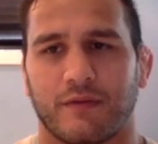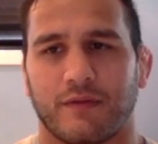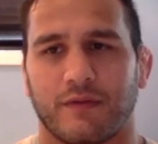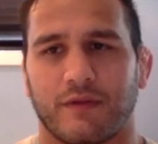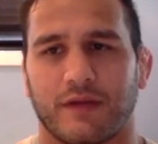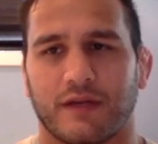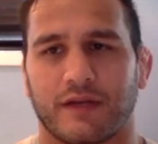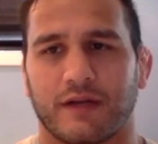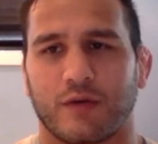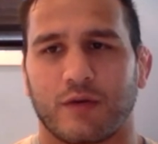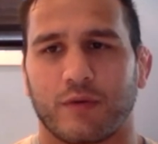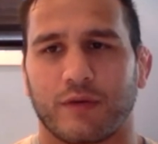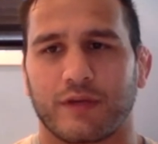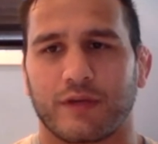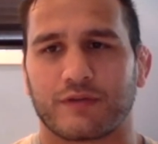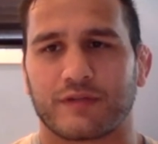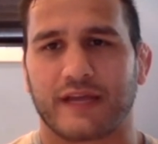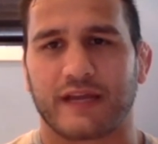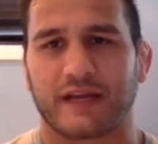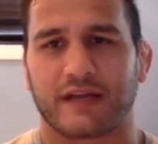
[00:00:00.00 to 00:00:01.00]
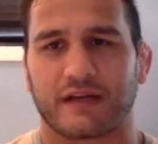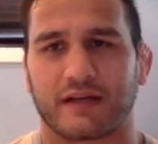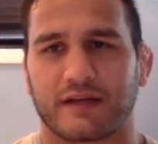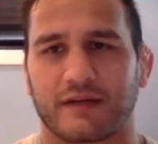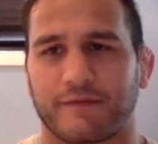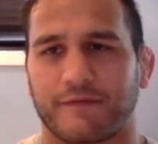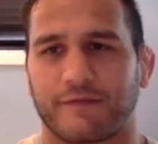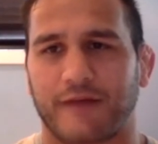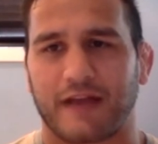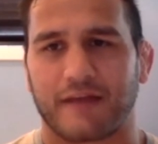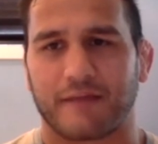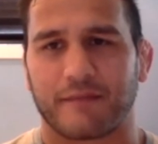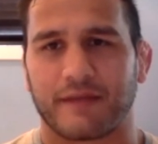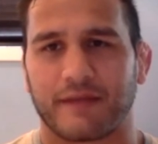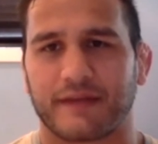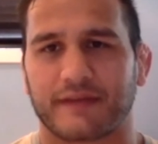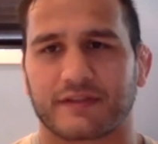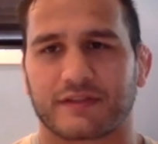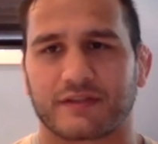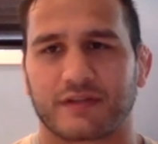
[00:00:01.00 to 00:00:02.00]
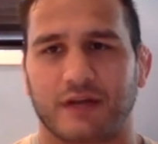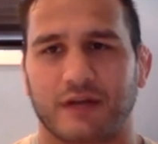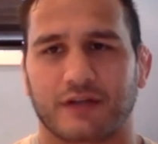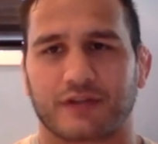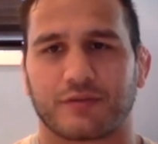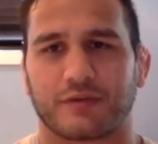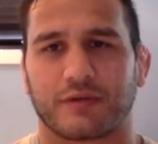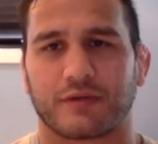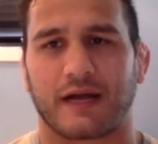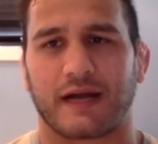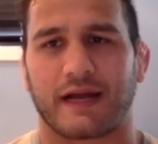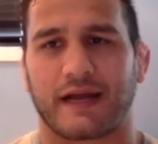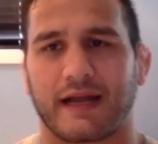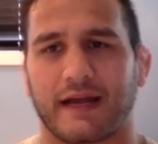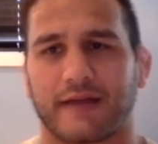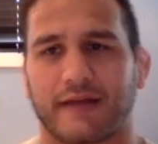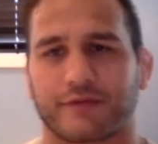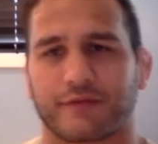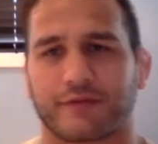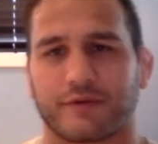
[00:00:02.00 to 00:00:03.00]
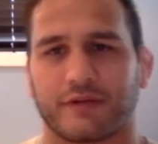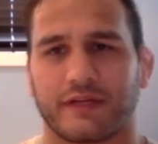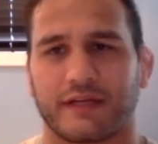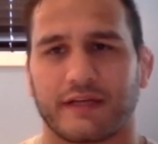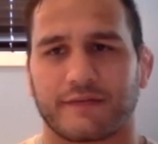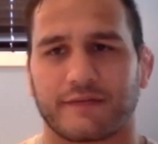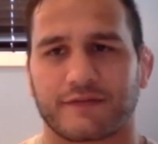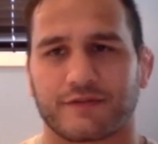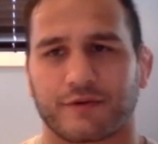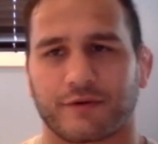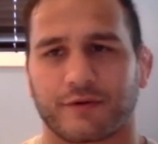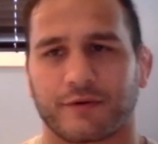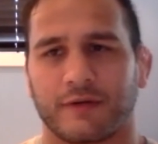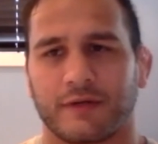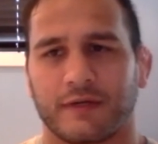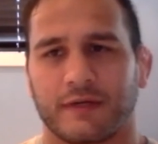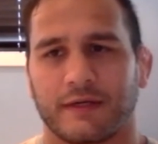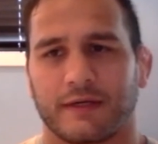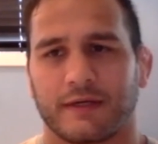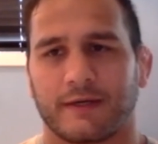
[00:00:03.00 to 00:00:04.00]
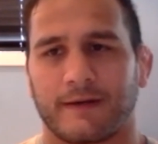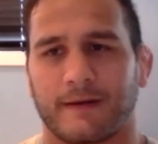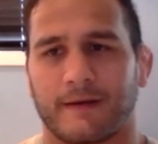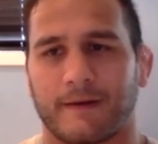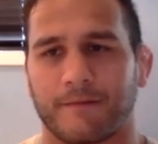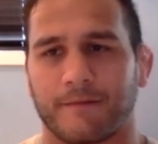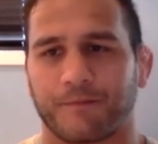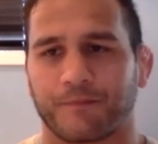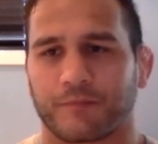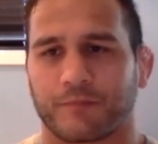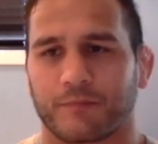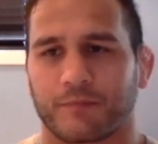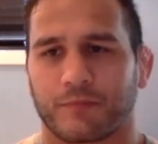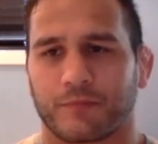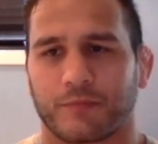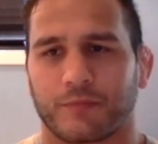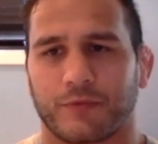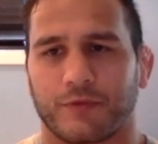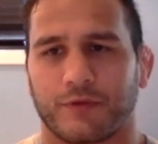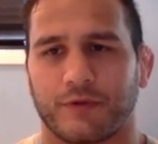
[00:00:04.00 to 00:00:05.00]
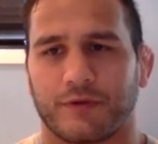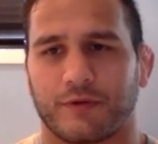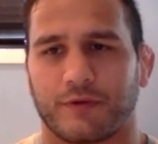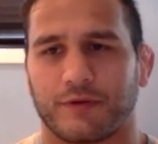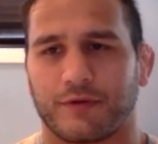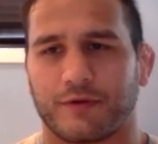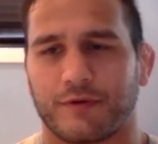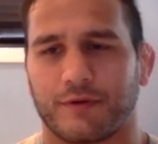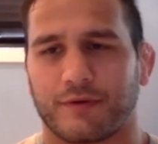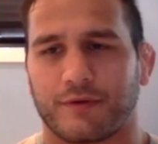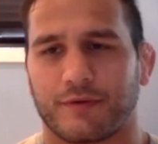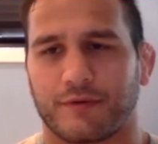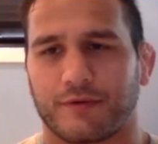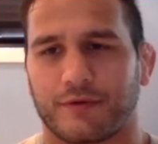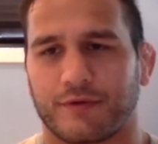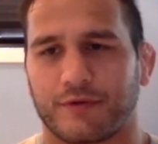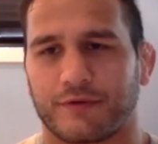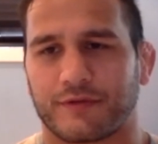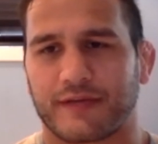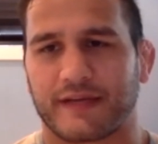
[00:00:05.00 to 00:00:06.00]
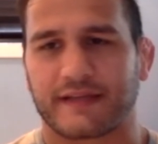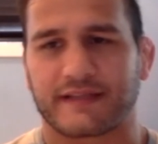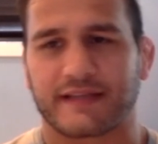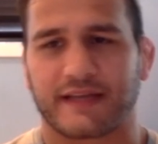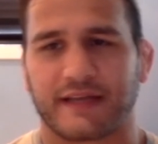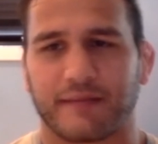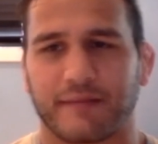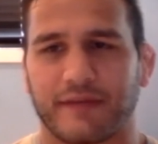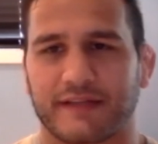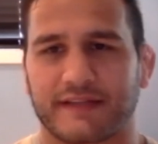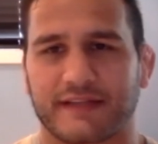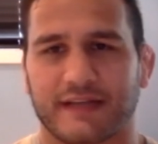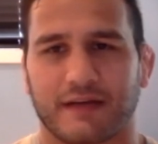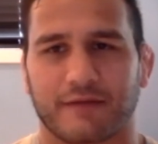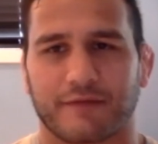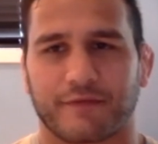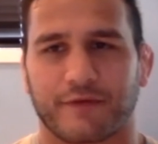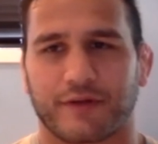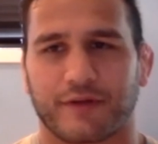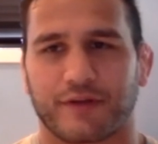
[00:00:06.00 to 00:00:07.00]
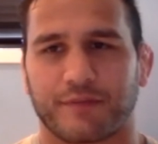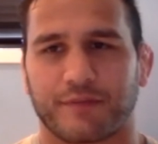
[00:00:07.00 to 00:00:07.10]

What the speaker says: when you take 5 minutes to talk to a guy after a lift, or you take 10 minutes out in front of the